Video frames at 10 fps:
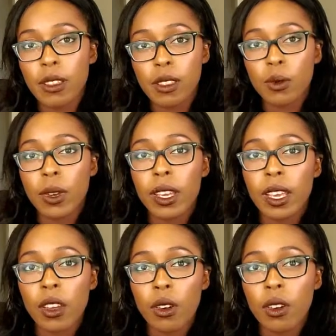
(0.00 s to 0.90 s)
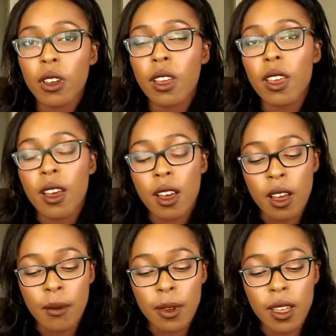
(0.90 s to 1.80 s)
this wig or
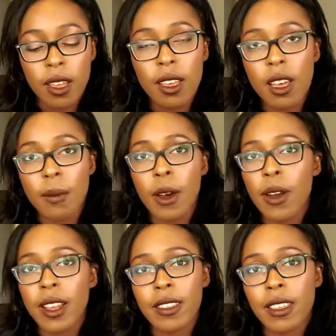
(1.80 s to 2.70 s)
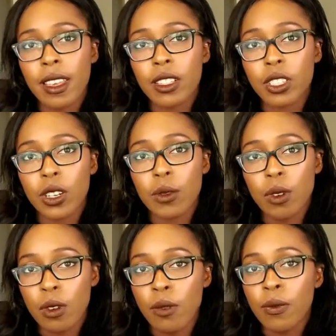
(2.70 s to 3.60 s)
about anything in
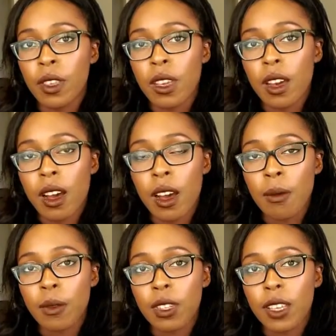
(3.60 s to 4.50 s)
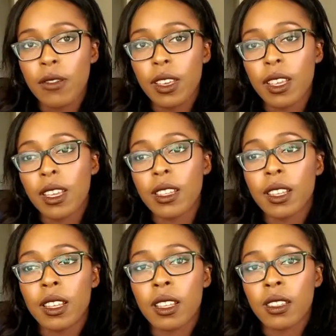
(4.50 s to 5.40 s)
general, leave it in
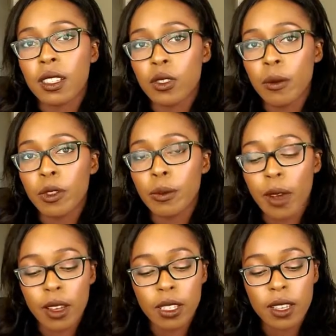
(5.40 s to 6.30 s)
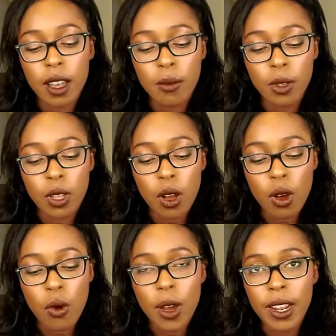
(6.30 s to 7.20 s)
the description box down
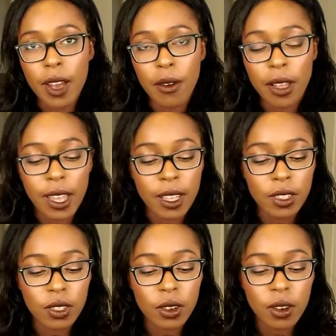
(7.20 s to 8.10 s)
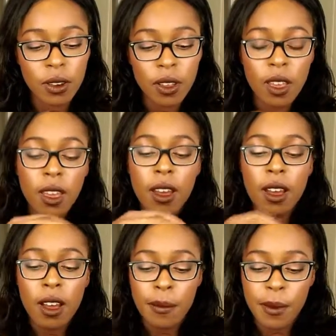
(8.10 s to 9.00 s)
below and I will answer.
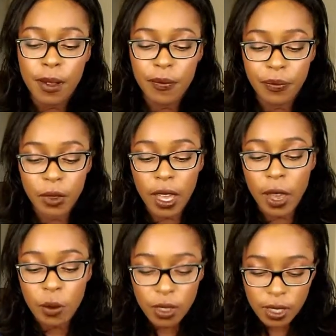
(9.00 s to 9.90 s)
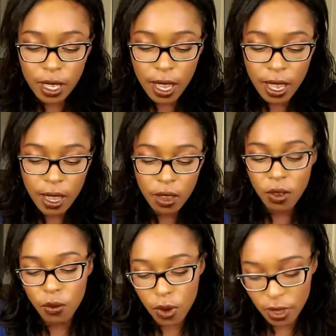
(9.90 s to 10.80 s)
I will say
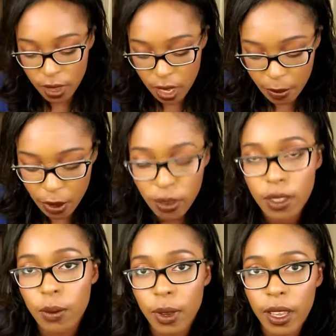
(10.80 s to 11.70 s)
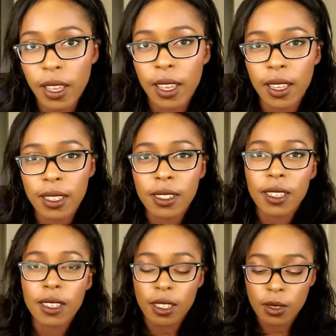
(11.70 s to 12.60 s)
one thing about this wig is
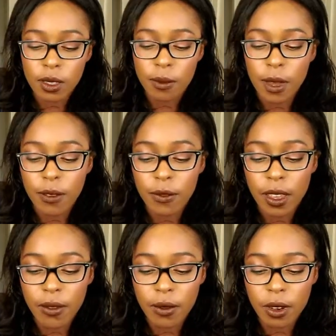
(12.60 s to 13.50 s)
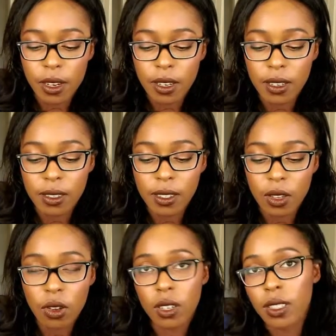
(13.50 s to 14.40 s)
this was my favorite
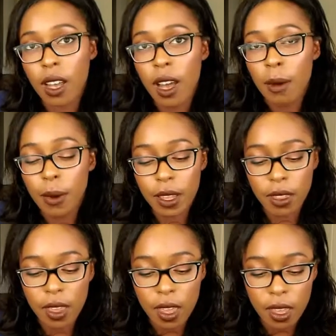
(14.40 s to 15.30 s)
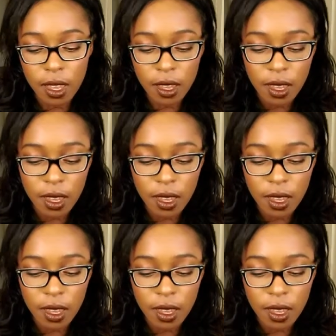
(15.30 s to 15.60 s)
silk top, I think.